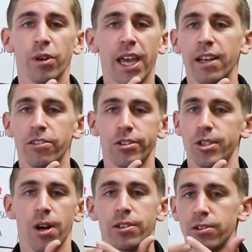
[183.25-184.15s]
We can't just
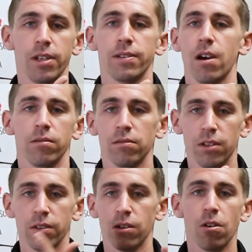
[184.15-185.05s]
stretch this out. It
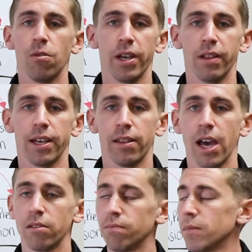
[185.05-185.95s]
doesn't go away like that.